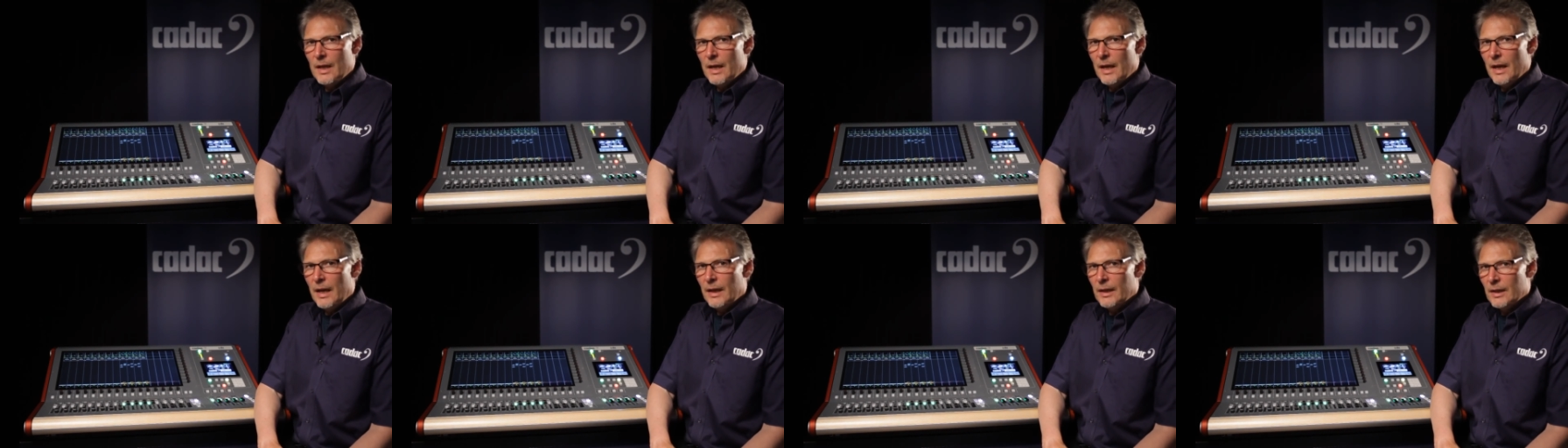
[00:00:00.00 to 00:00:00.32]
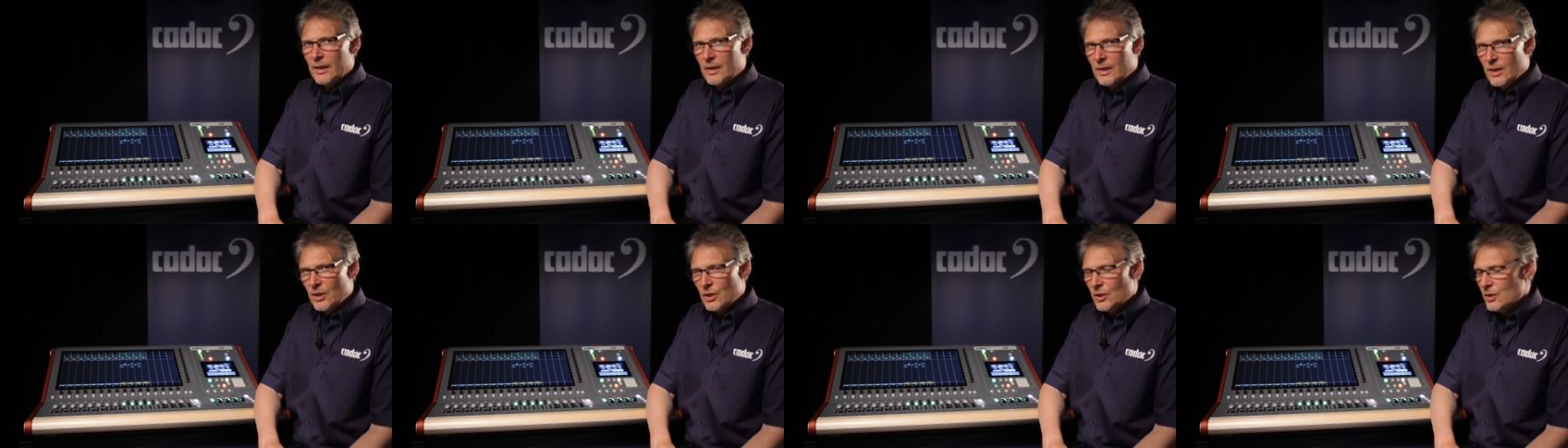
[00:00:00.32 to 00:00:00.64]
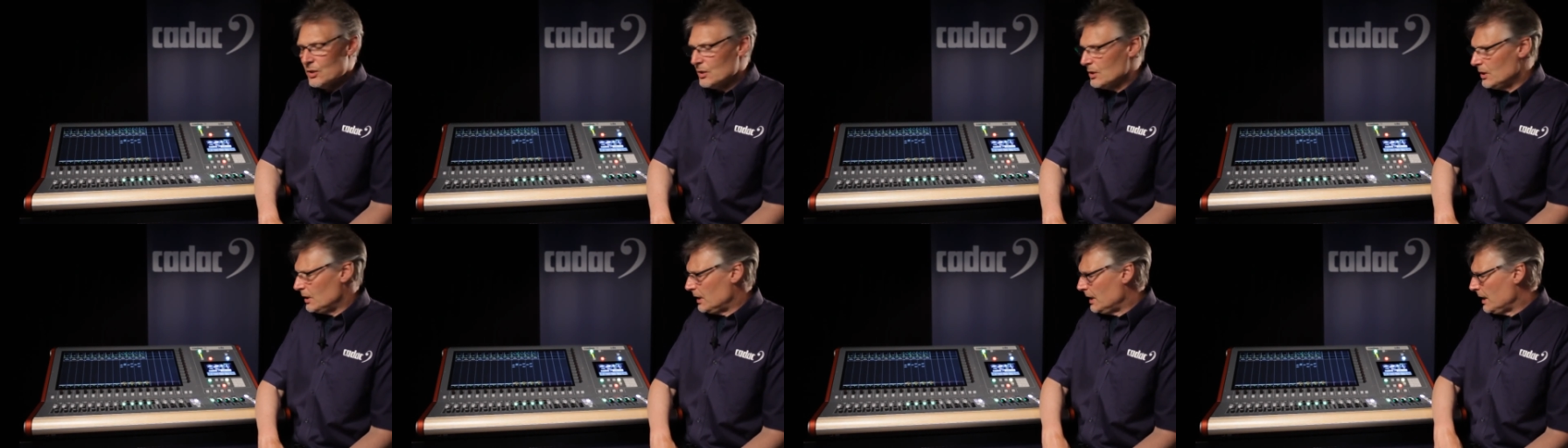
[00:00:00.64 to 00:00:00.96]
In
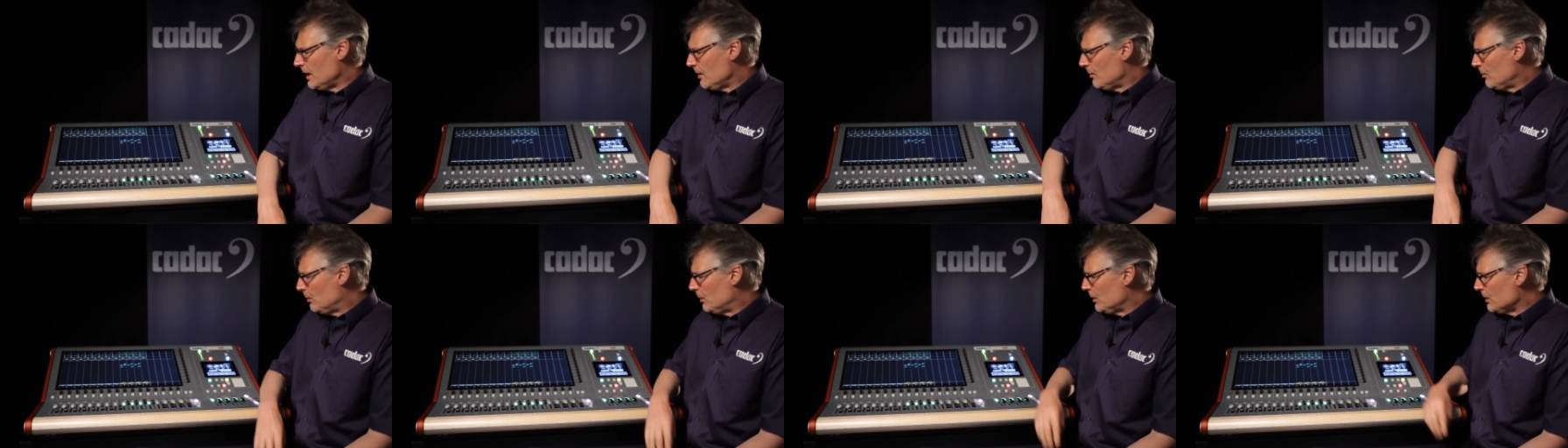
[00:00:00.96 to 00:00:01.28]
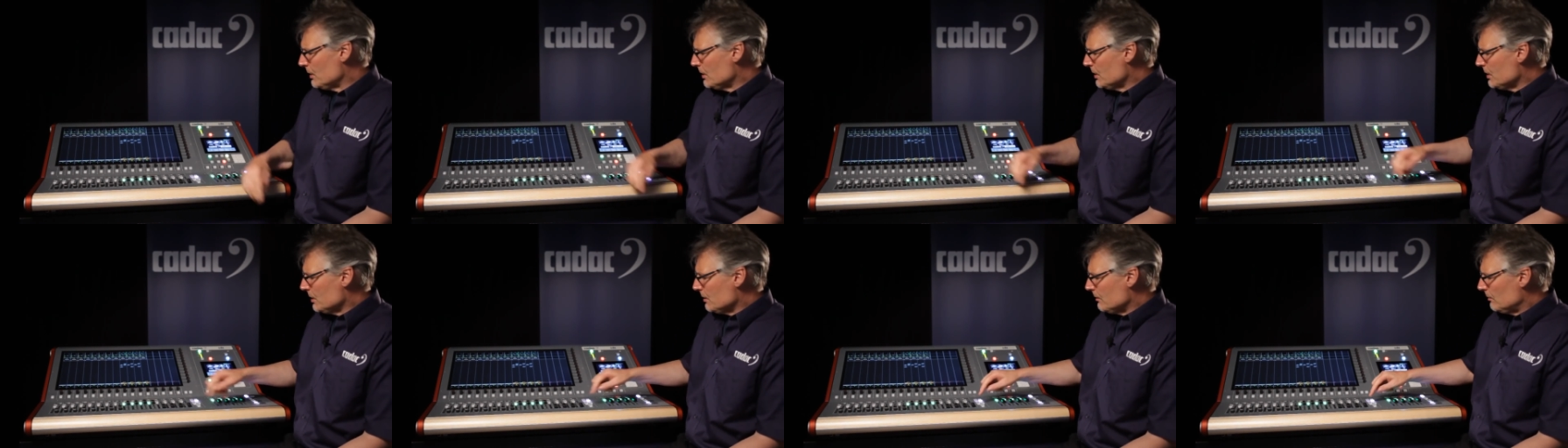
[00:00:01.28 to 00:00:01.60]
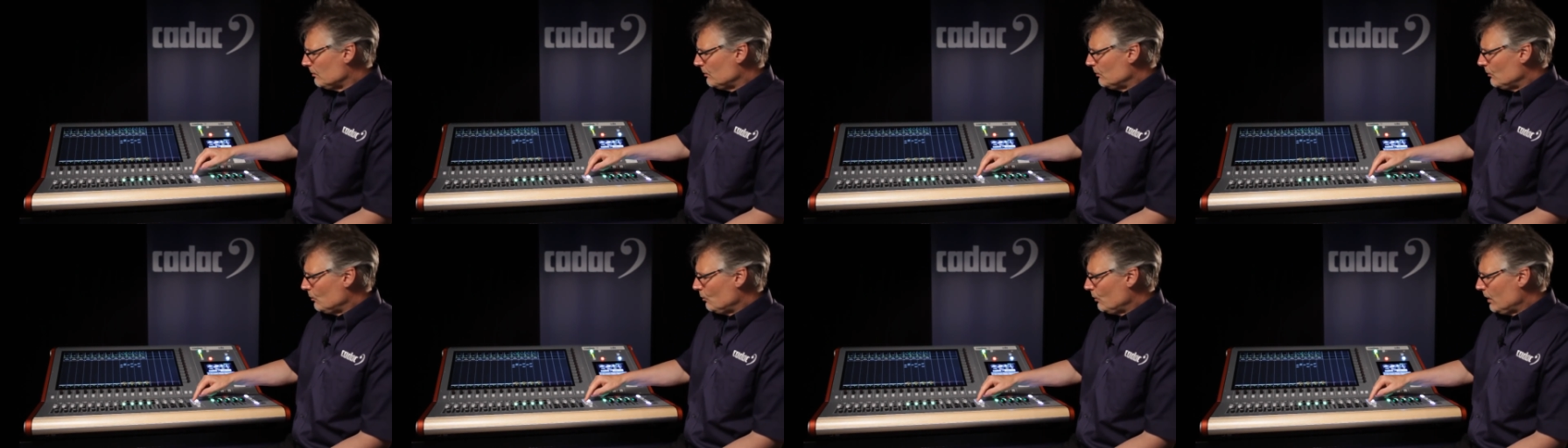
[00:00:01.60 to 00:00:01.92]
addition to the inputs,
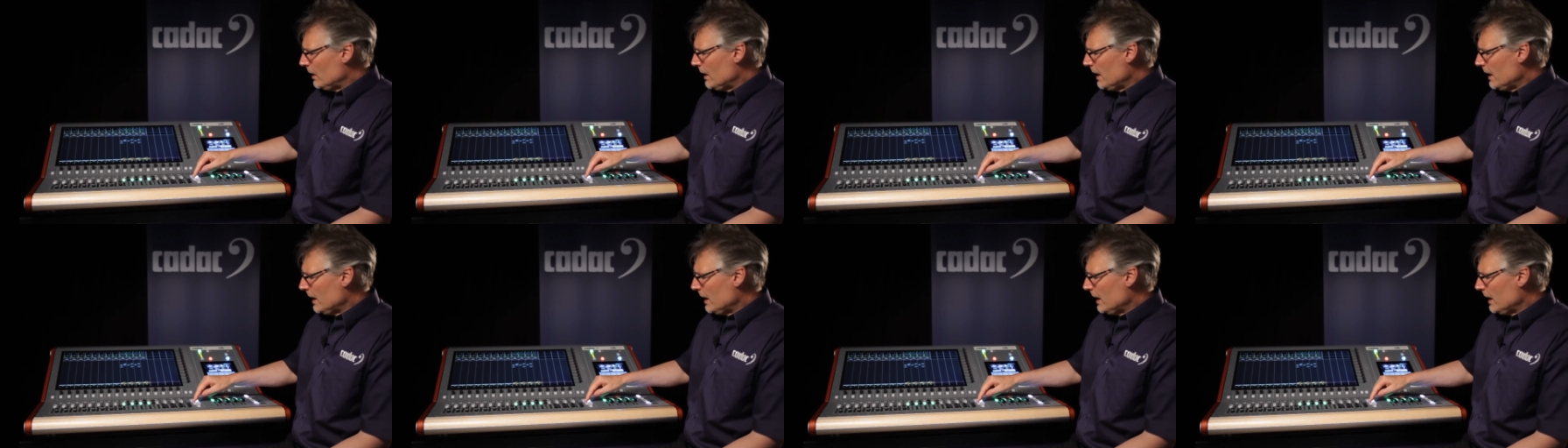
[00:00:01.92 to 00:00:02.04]
we